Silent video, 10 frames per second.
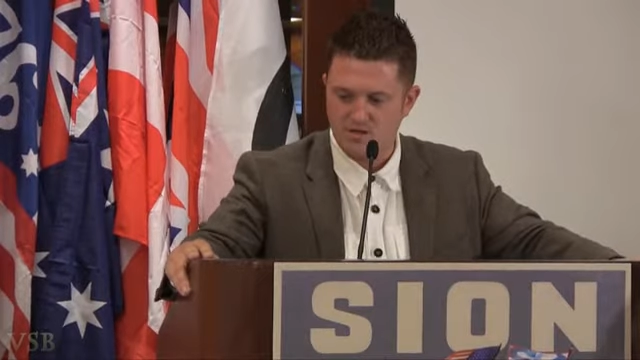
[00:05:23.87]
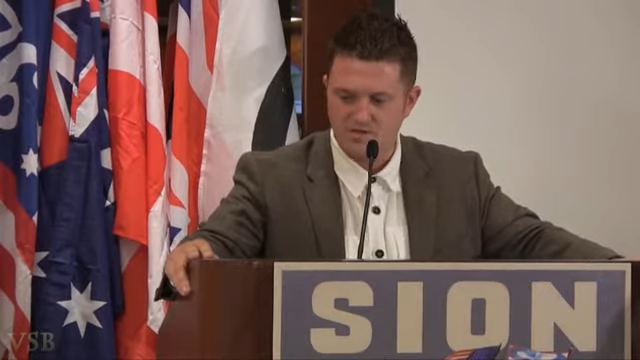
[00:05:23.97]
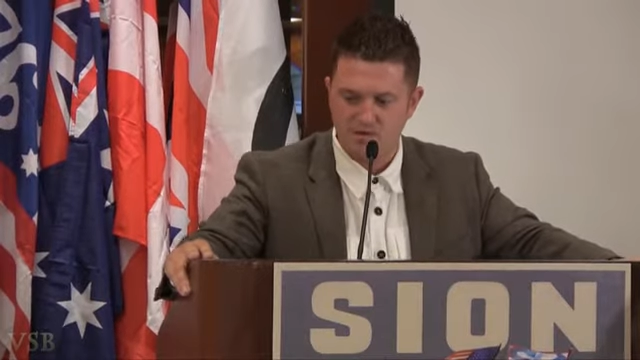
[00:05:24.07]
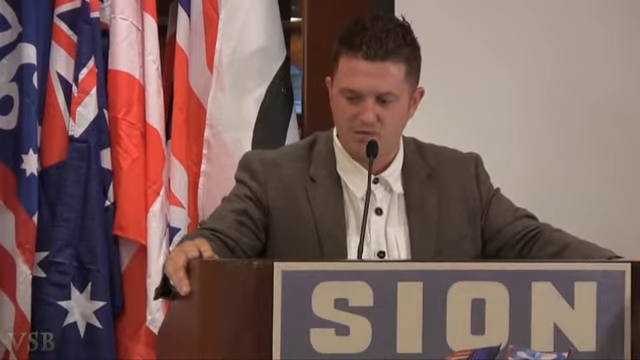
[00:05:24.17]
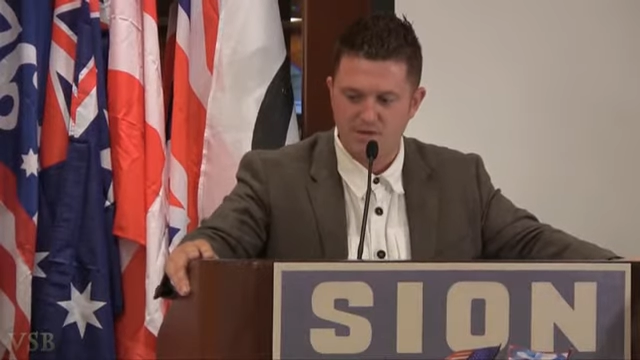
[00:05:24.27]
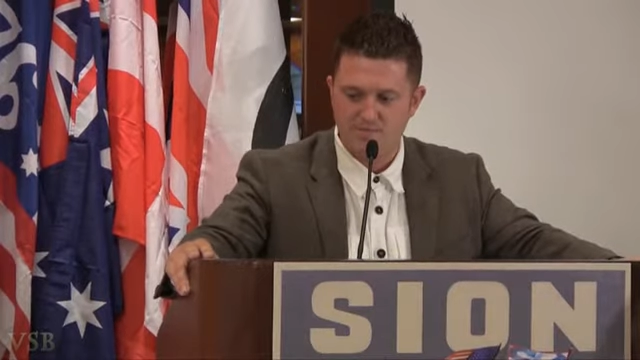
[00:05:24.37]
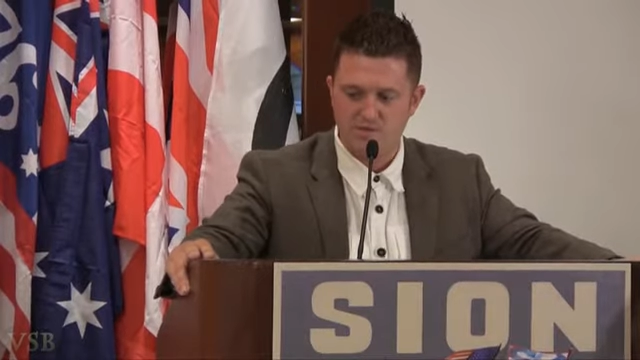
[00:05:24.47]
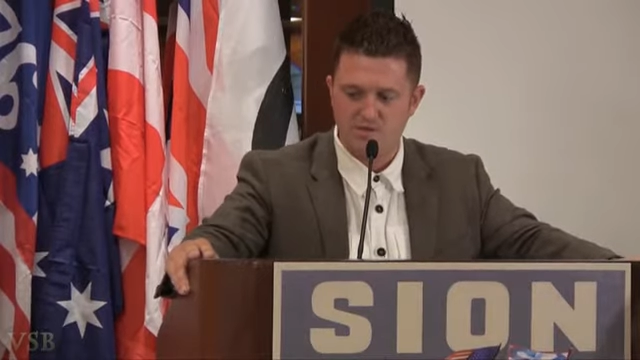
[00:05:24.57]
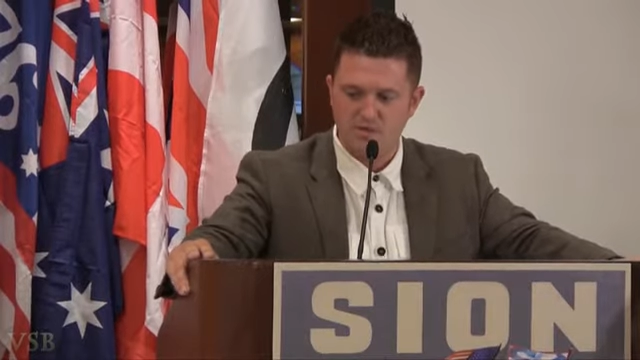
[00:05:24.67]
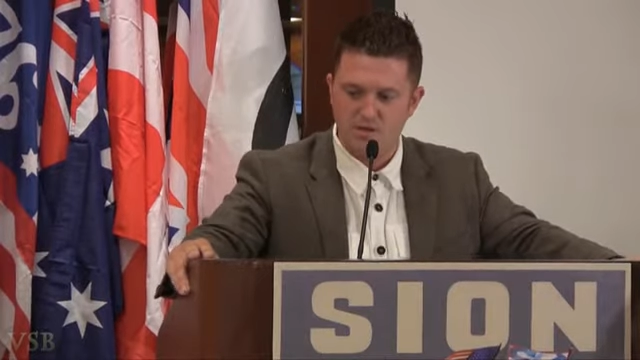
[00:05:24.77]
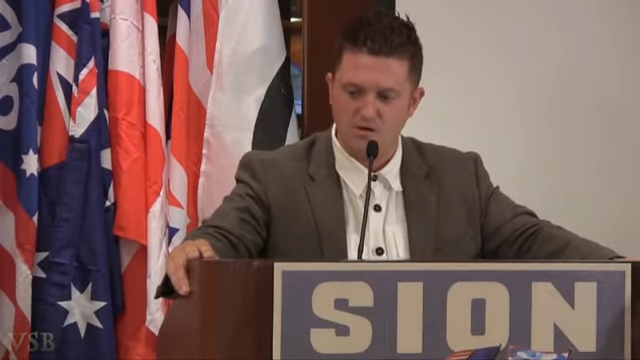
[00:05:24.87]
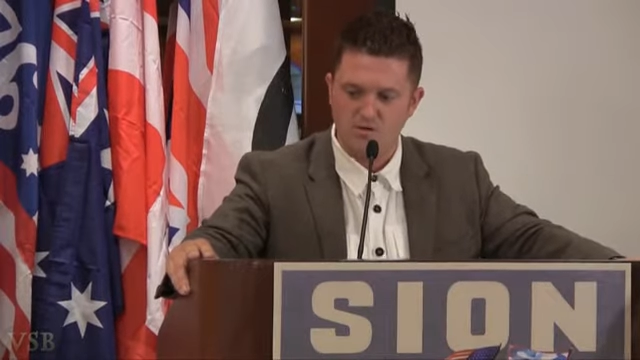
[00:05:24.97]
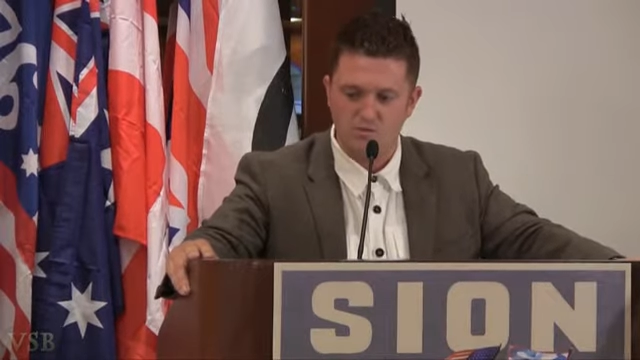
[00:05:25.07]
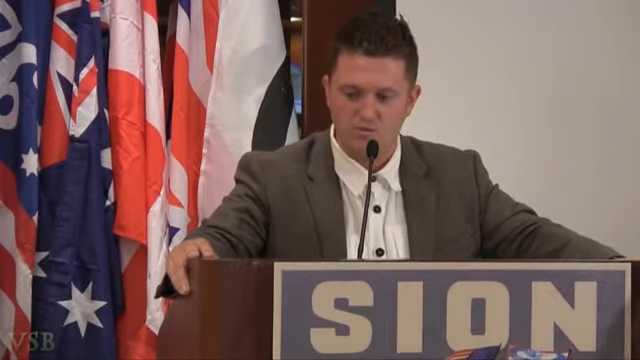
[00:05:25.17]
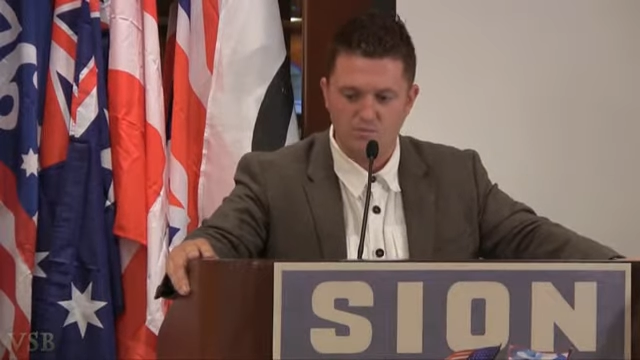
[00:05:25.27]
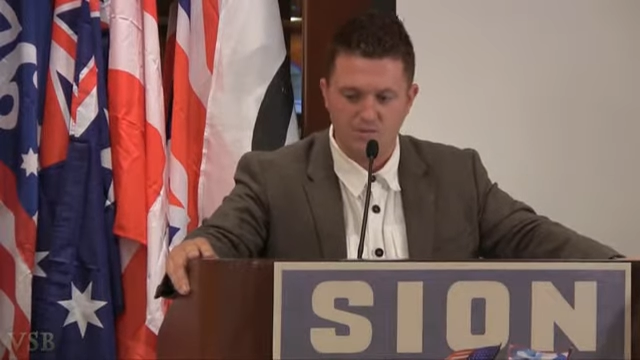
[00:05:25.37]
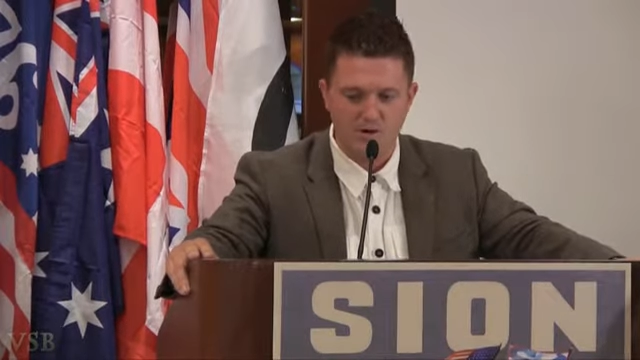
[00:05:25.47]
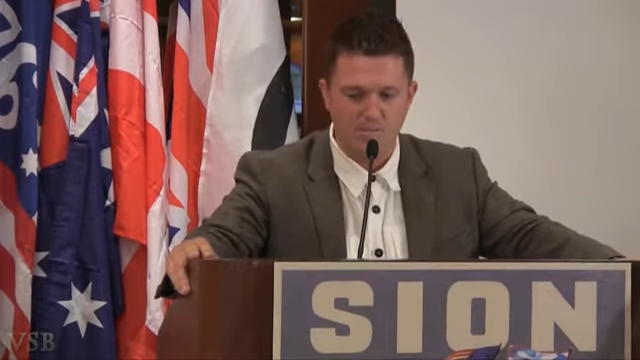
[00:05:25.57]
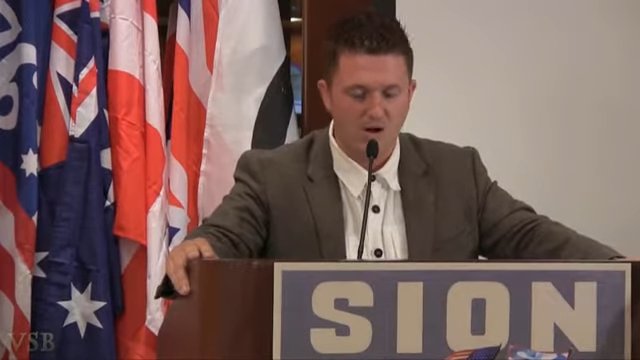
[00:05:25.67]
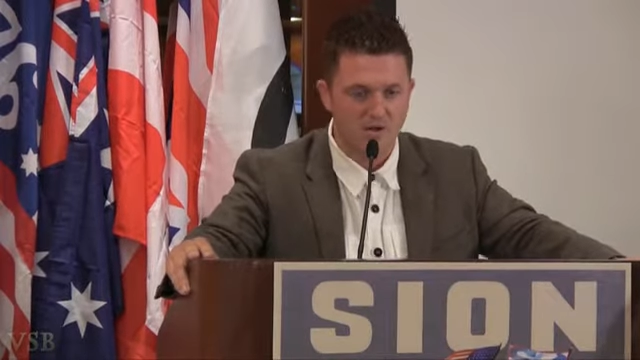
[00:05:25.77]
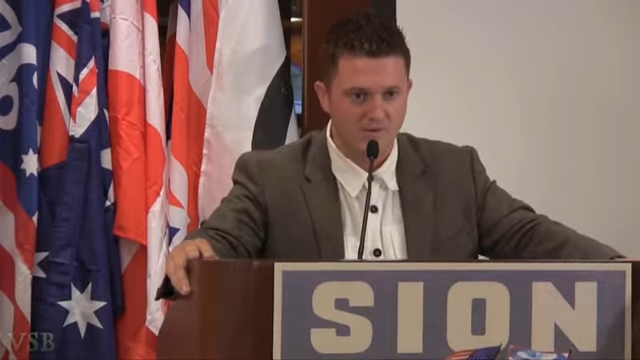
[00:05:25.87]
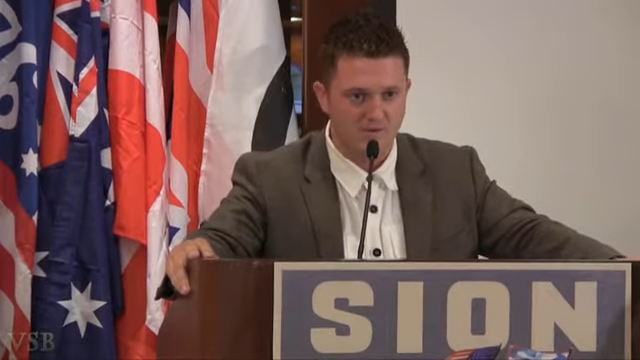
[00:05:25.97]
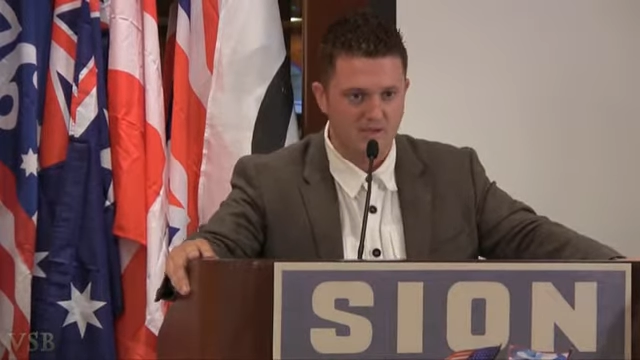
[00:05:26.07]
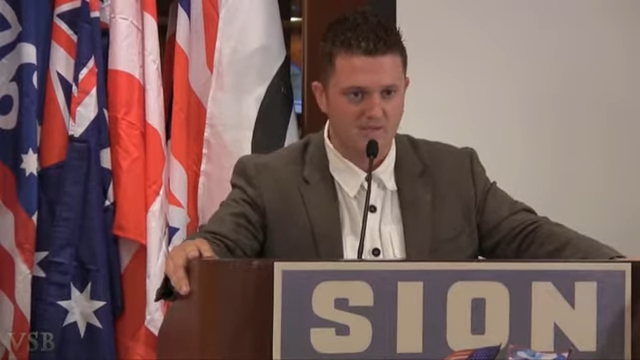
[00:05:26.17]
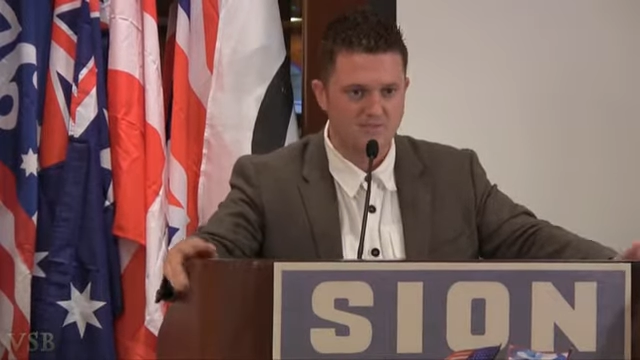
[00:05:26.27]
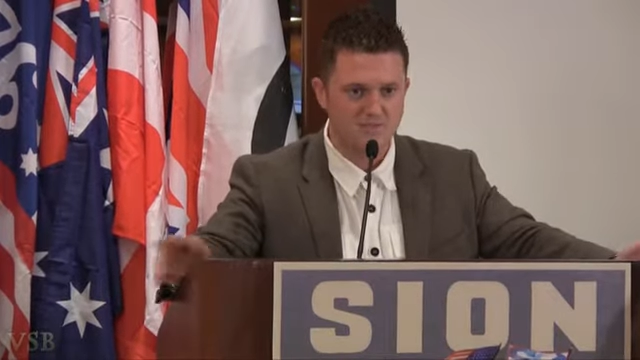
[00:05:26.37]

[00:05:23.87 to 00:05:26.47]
there are members of the local Berry Park community,